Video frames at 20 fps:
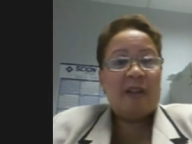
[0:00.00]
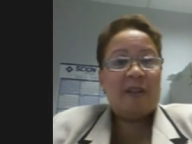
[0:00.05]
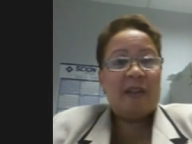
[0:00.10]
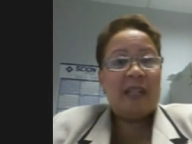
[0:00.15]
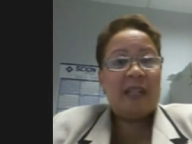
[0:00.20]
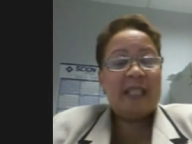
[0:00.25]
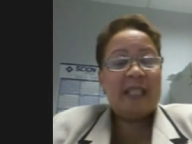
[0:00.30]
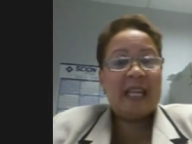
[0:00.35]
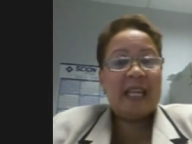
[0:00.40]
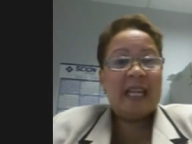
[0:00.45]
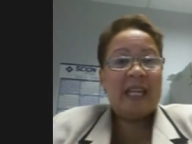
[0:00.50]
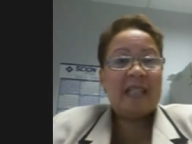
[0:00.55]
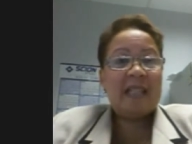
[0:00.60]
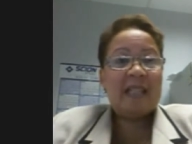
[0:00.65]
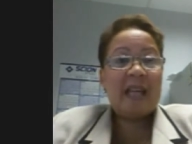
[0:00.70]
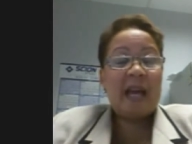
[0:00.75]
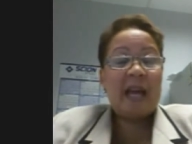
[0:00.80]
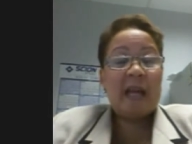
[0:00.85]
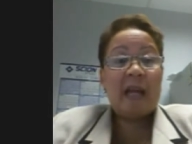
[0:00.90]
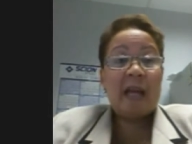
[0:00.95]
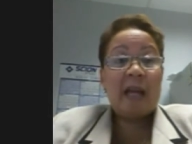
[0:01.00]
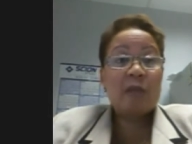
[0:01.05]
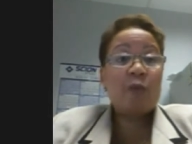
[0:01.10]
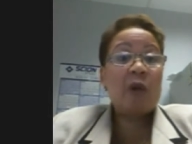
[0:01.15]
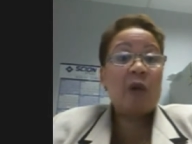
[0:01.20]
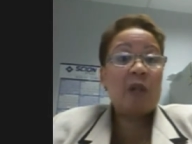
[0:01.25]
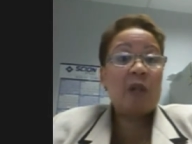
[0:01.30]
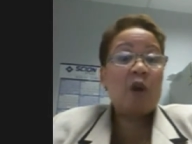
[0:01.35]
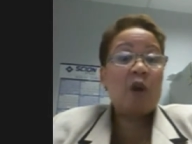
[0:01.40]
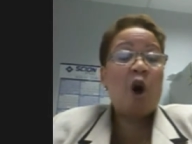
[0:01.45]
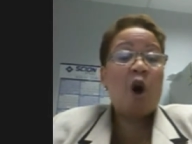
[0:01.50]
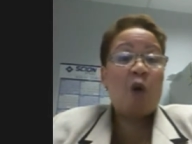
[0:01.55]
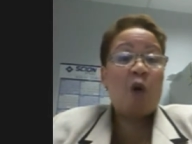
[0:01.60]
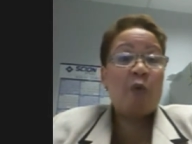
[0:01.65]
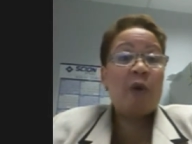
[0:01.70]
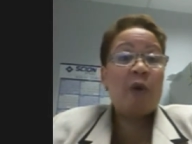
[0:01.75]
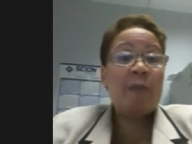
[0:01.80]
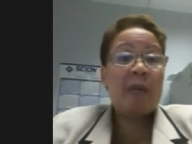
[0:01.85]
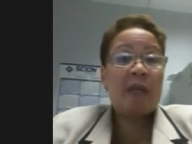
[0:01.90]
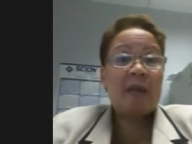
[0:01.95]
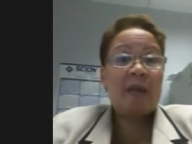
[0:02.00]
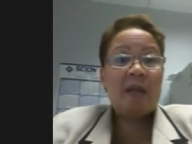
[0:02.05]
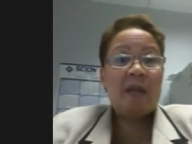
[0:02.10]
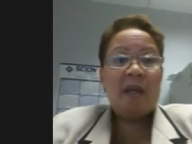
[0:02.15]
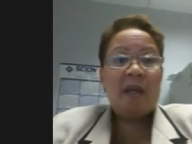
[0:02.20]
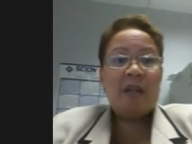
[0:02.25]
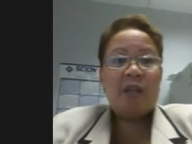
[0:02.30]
Latinas and as well as all women